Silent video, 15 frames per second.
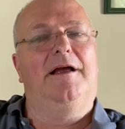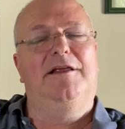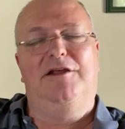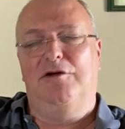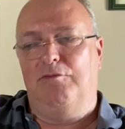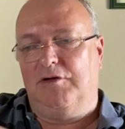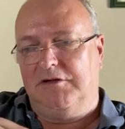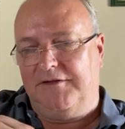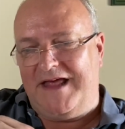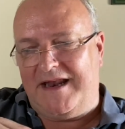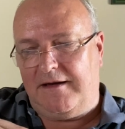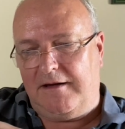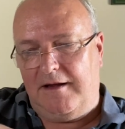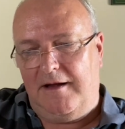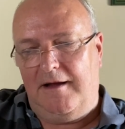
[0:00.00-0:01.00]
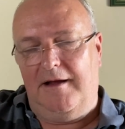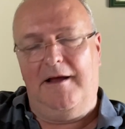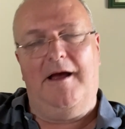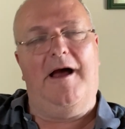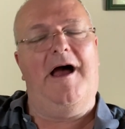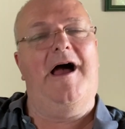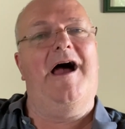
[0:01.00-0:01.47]
you will then
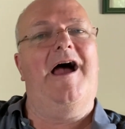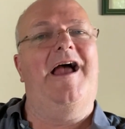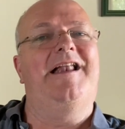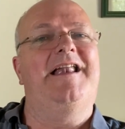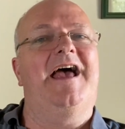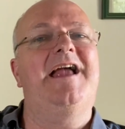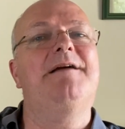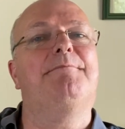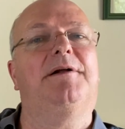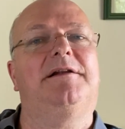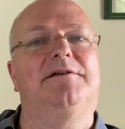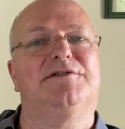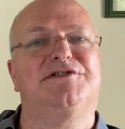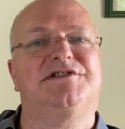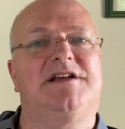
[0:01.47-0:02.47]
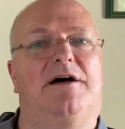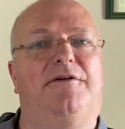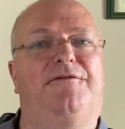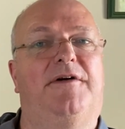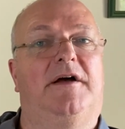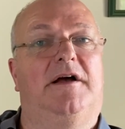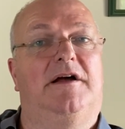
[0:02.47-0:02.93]
enable
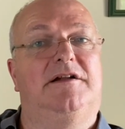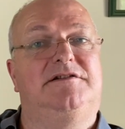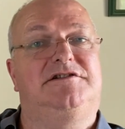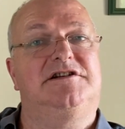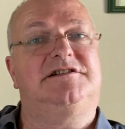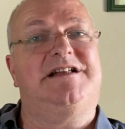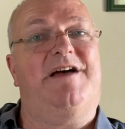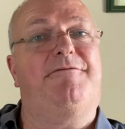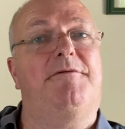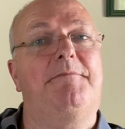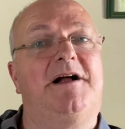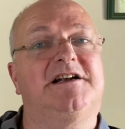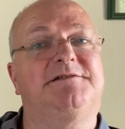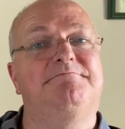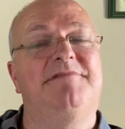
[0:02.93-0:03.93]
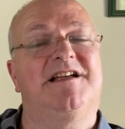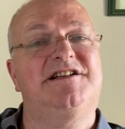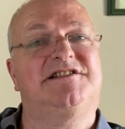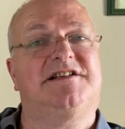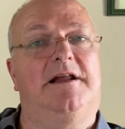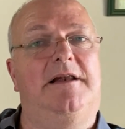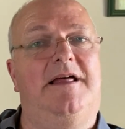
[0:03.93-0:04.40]
yourself just to have a much
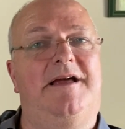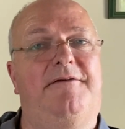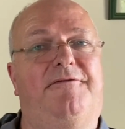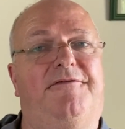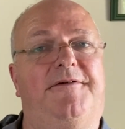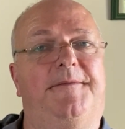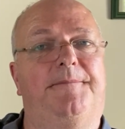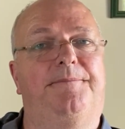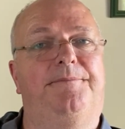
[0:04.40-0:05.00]
nicer life.